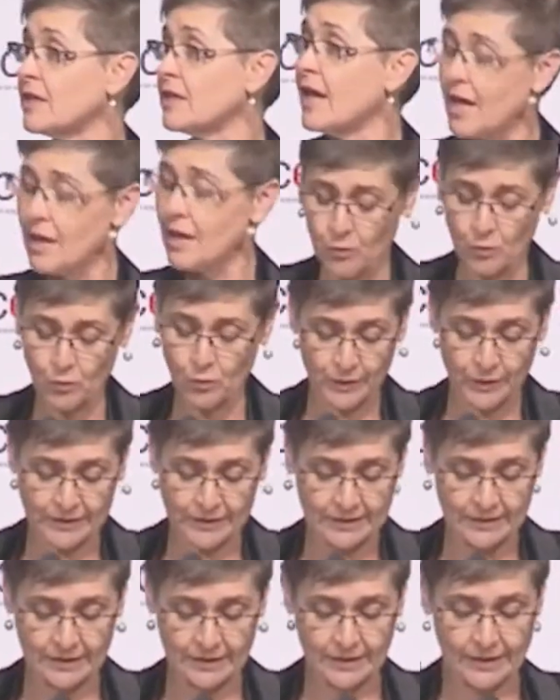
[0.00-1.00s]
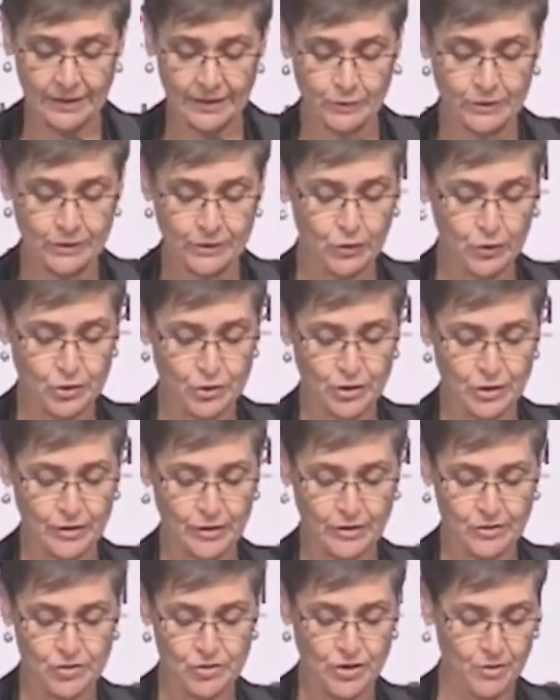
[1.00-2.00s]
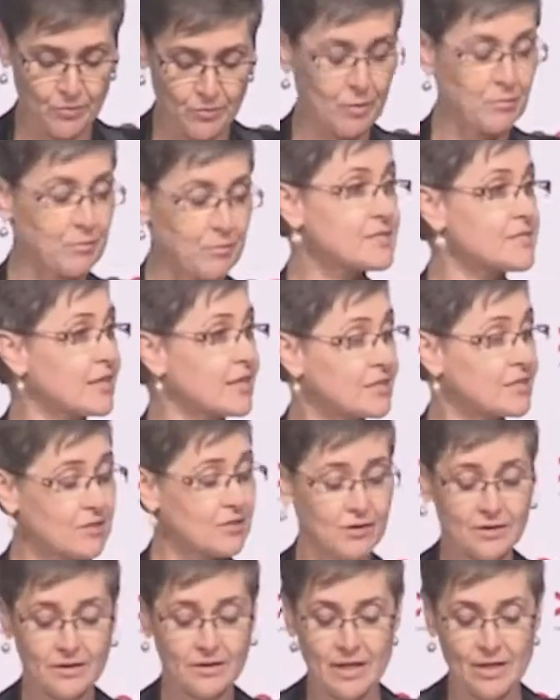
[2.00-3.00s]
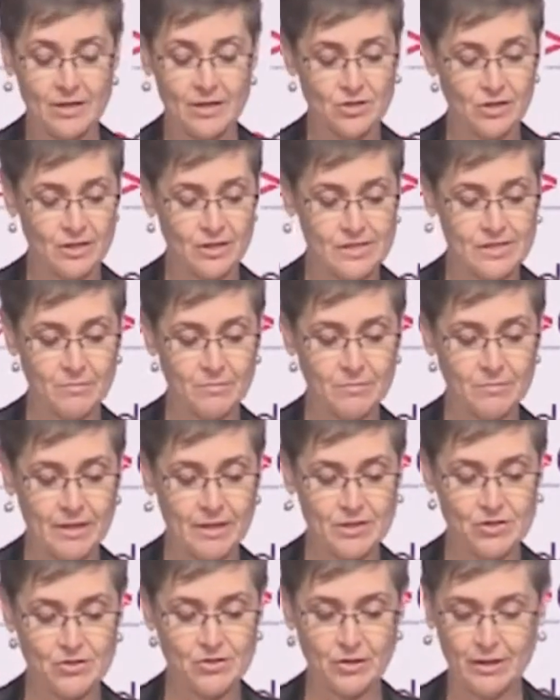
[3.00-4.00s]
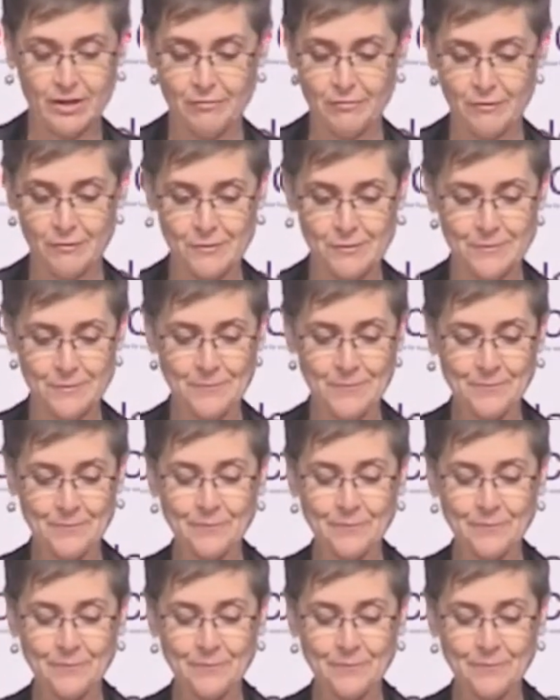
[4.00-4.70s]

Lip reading: and more recently researching the Australian public sector at the national and subnational levels.